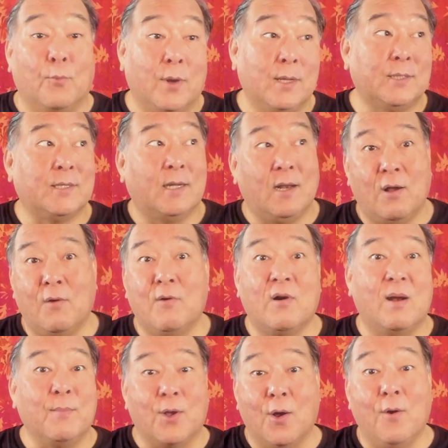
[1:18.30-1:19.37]
once I know
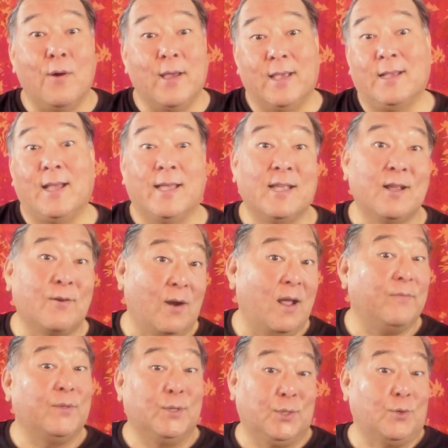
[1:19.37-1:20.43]
where I'm going, I can
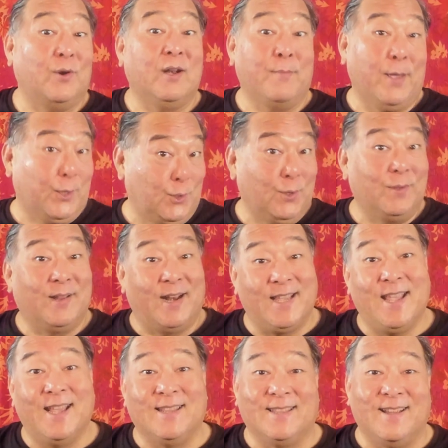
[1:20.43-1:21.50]
craft the story to make sure that I
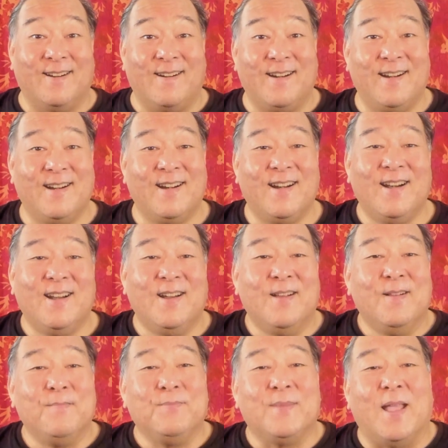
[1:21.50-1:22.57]
get there.
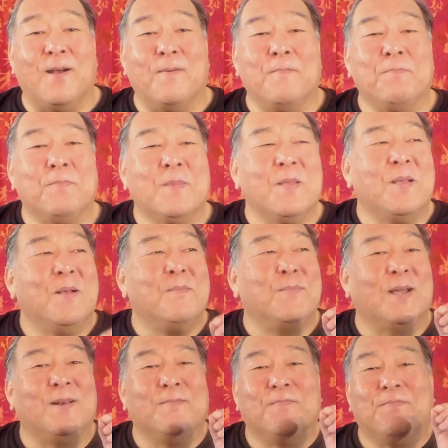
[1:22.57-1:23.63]
Now,
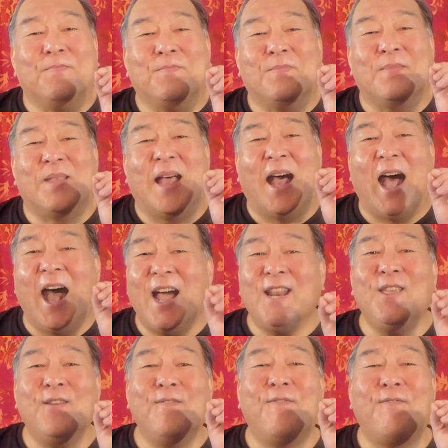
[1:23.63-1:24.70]
but how
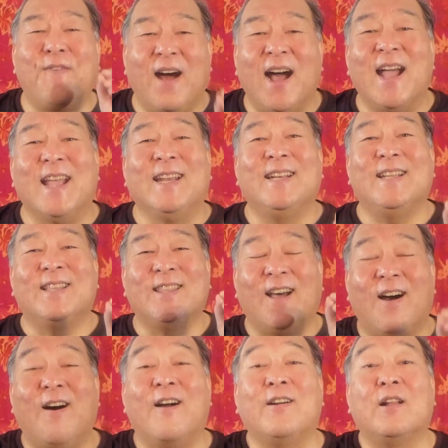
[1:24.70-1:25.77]
do you find the
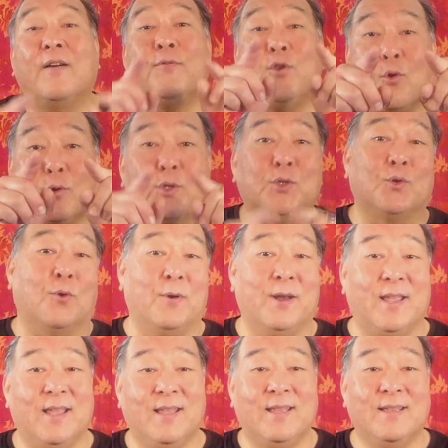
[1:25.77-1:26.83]
heart of your story?